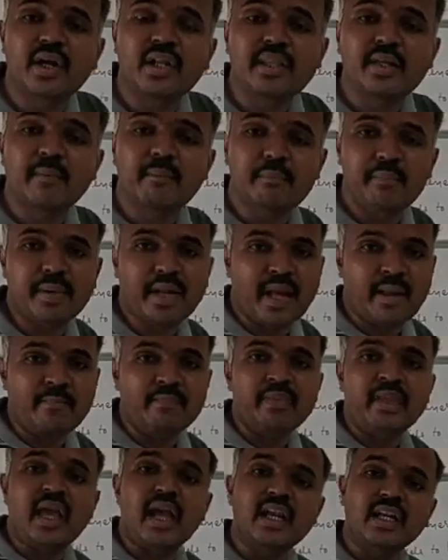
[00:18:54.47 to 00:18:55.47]
the
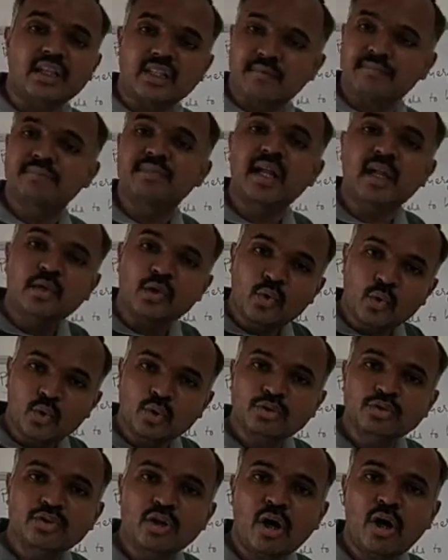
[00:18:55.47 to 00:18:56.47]
prey, and if they
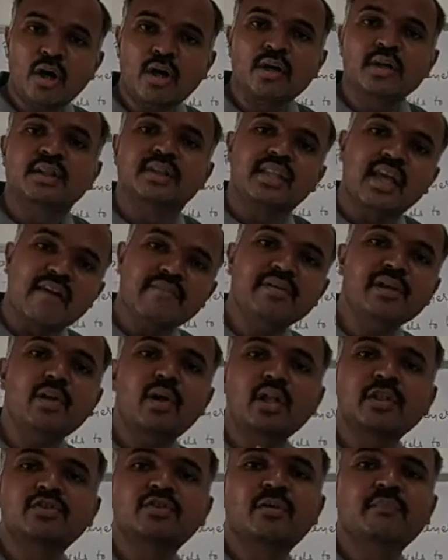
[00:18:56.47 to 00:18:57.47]
do so, they will
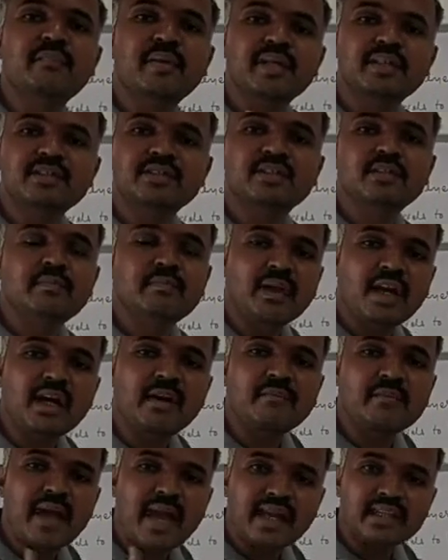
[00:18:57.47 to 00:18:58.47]
also
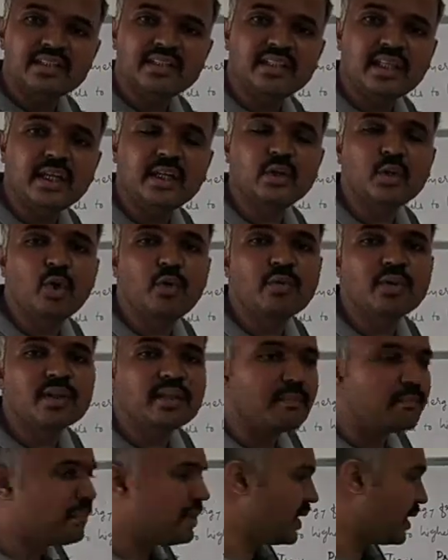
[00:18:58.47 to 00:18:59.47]
become extinct over
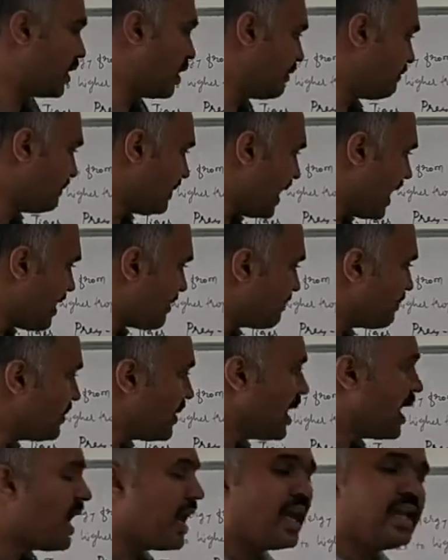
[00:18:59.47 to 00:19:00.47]
the period of time.
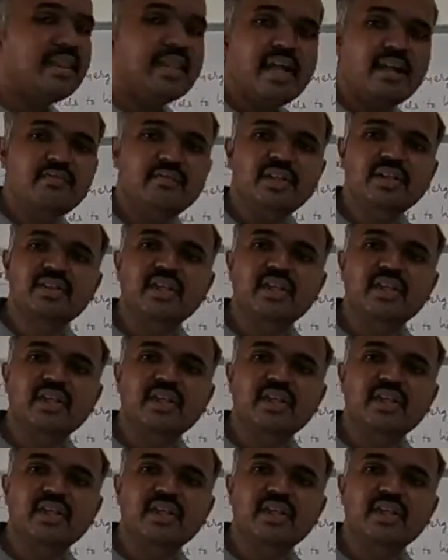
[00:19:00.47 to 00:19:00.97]
And then we